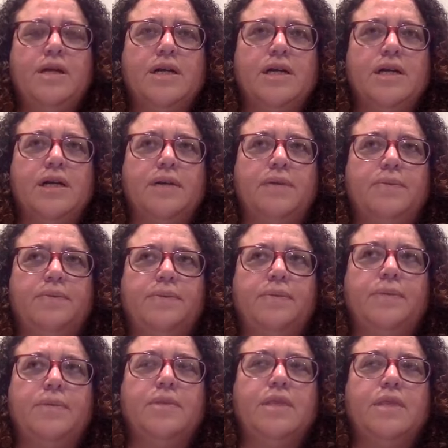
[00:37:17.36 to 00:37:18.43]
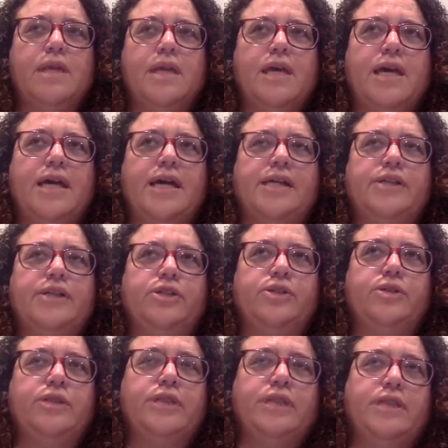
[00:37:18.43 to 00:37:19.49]
And
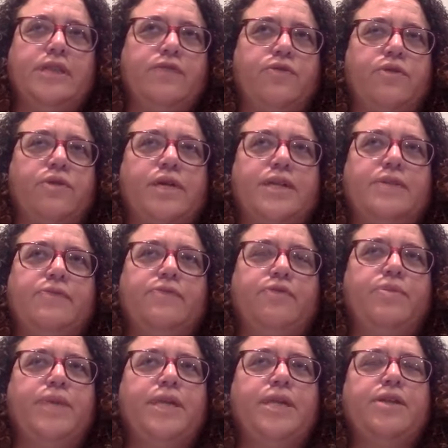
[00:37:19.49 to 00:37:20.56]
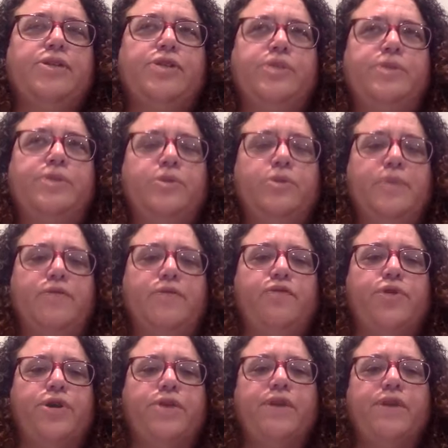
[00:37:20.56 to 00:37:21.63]
you sit there for it. For me, the treatments were about
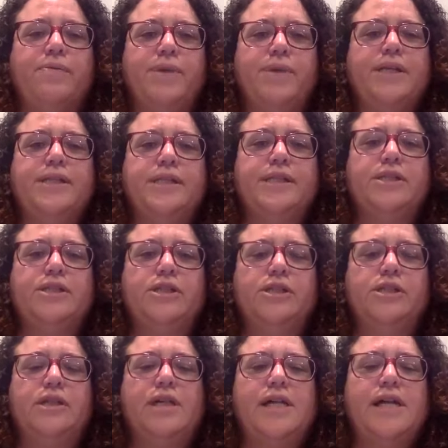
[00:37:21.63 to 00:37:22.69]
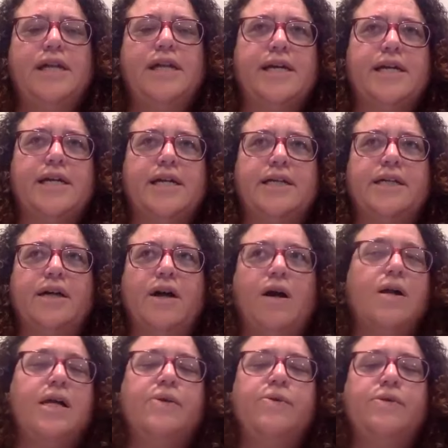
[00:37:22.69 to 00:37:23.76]
45 minutes each. And
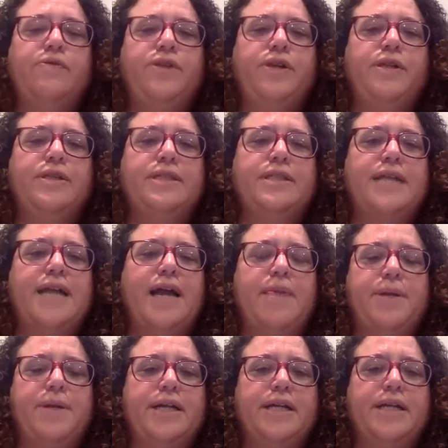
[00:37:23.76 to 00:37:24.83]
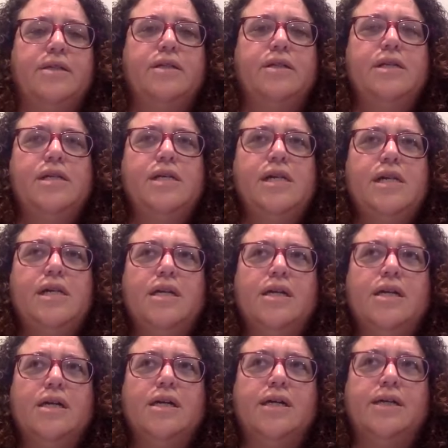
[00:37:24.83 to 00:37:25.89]
all I would feel is the tapping. And
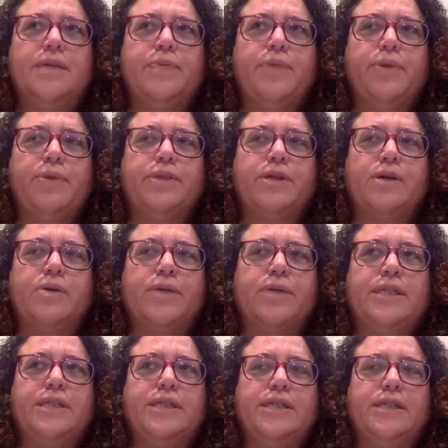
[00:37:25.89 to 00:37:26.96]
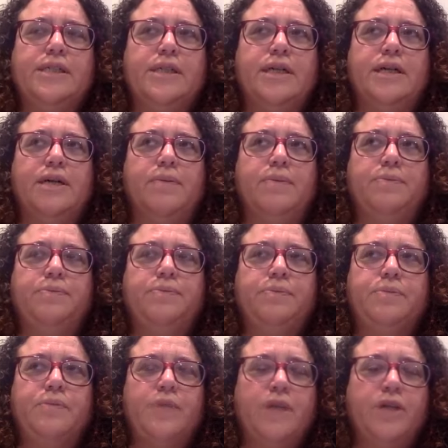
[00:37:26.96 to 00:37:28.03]
there was always a
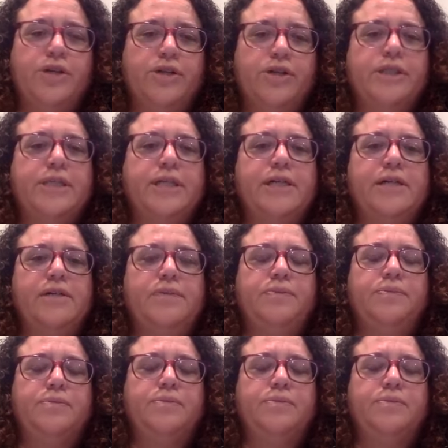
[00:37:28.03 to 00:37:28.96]
nurse there